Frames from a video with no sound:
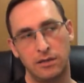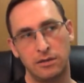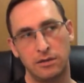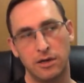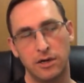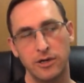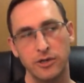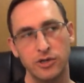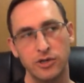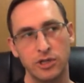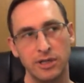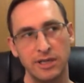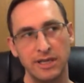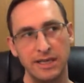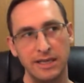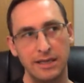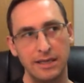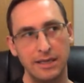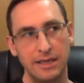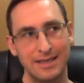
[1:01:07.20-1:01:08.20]

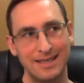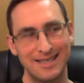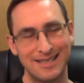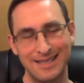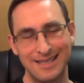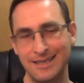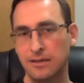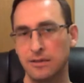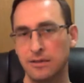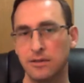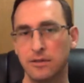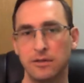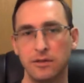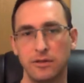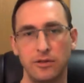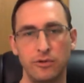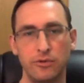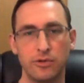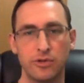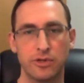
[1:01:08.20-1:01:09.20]
largely
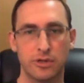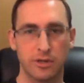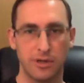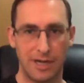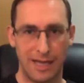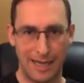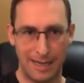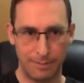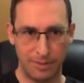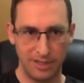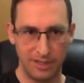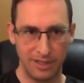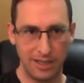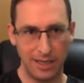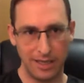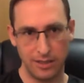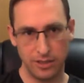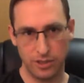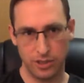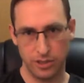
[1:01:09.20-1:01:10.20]
single user
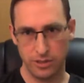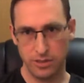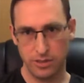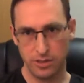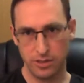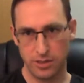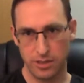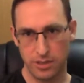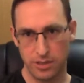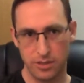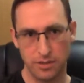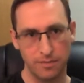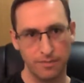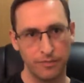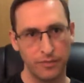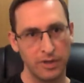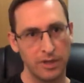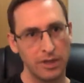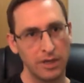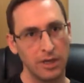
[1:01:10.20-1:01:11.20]
applications
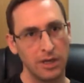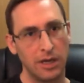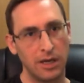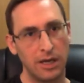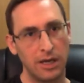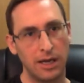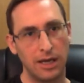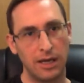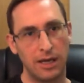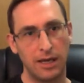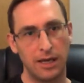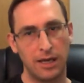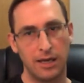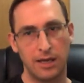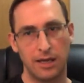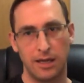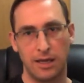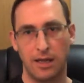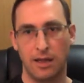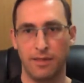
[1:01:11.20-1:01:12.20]

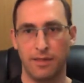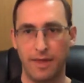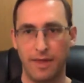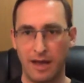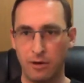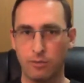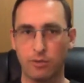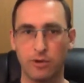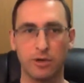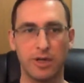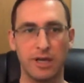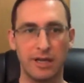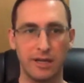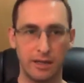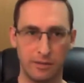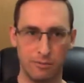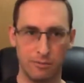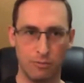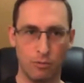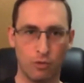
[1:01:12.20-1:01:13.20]
that were
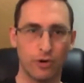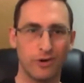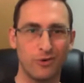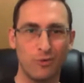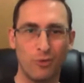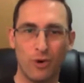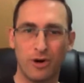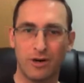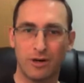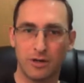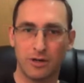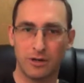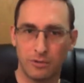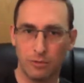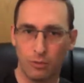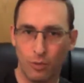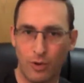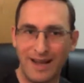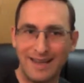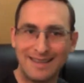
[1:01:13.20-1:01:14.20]
getting more and more
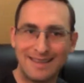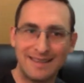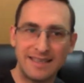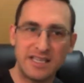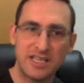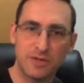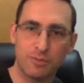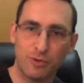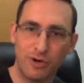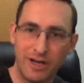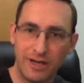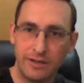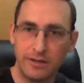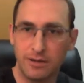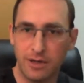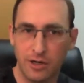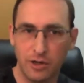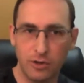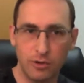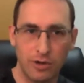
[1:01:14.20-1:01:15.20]
widely spread
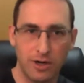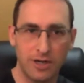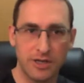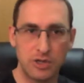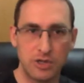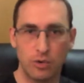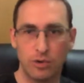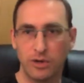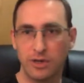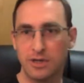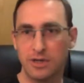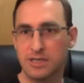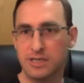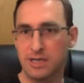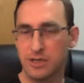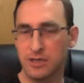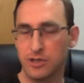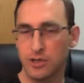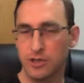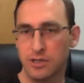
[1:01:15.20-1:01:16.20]
across
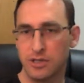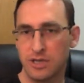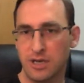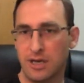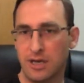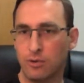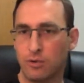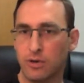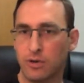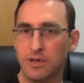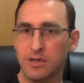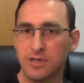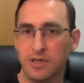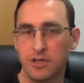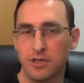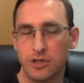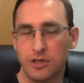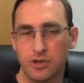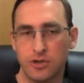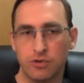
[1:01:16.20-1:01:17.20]
organizations, and
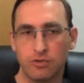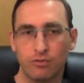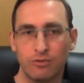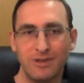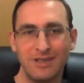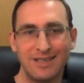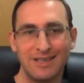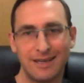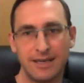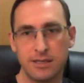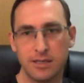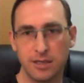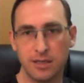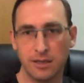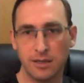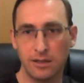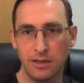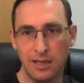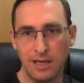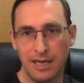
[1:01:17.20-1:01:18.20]
organizations
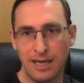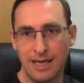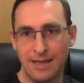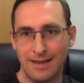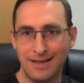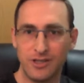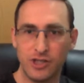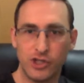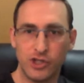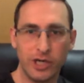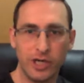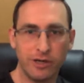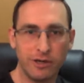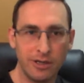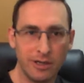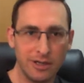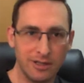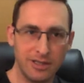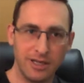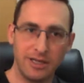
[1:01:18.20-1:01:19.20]
realizing that
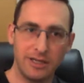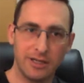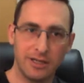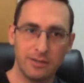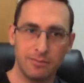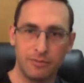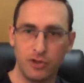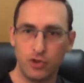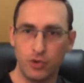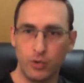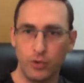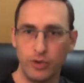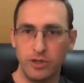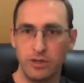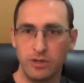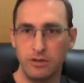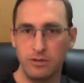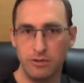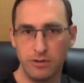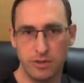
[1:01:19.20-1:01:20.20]
sharing data
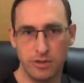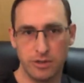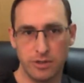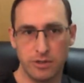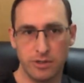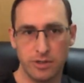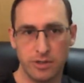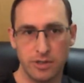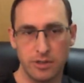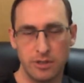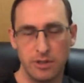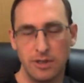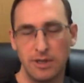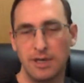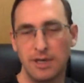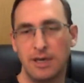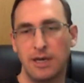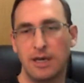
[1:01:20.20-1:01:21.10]
between users